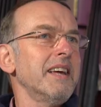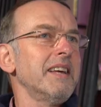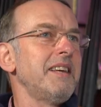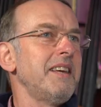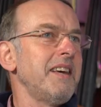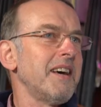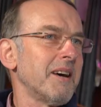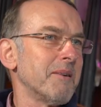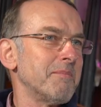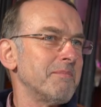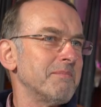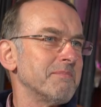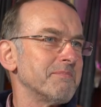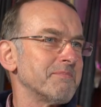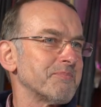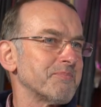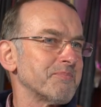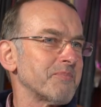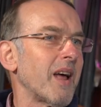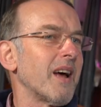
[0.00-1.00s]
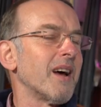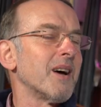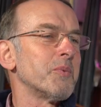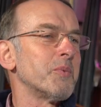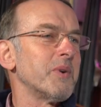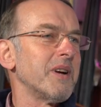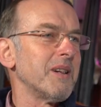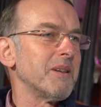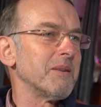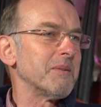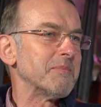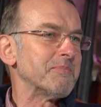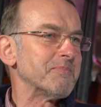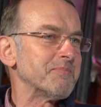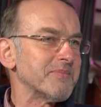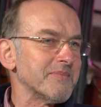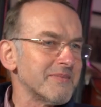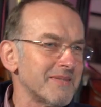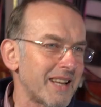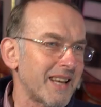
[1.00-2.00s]
Yeah, I will.
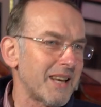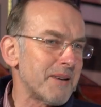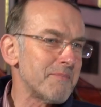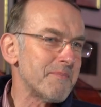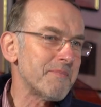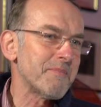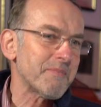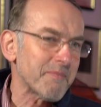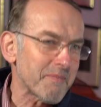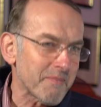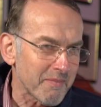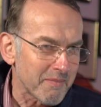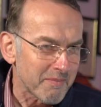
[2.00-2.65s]
When